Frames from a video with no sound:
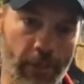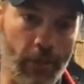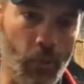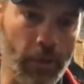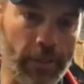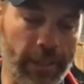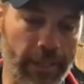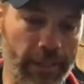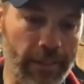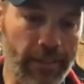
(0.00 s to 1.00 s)

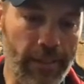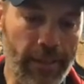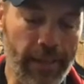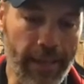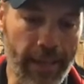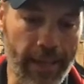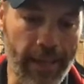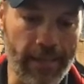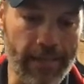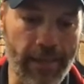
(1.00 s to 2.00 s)
quarantine
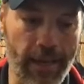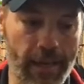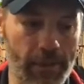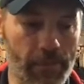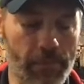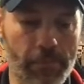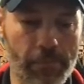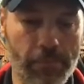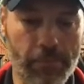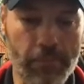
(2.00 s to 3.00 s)
is
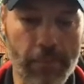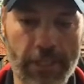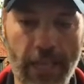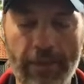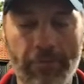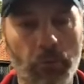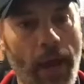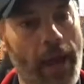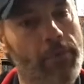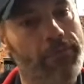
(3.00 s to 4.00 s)
just kind of a
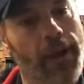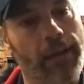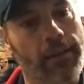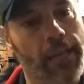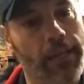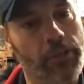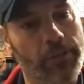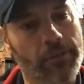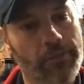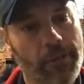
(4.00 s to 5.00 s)
rapid fire
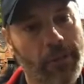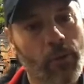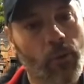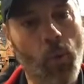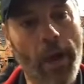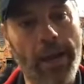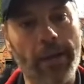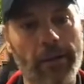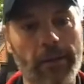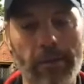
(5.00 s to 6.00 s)
section
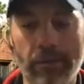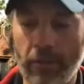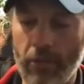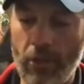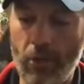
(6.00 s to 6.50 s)
where you